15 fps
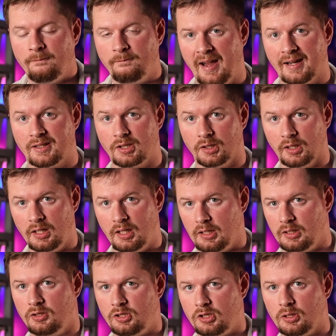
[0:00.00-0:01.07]
factor
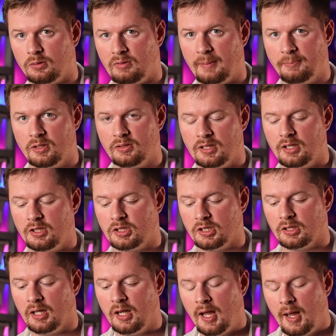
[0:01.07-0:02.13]
into your
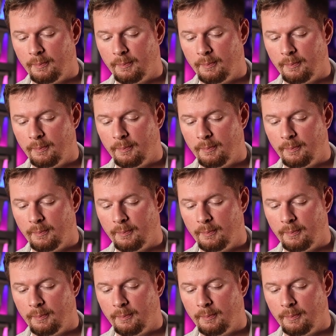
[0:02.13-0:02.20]
reputation,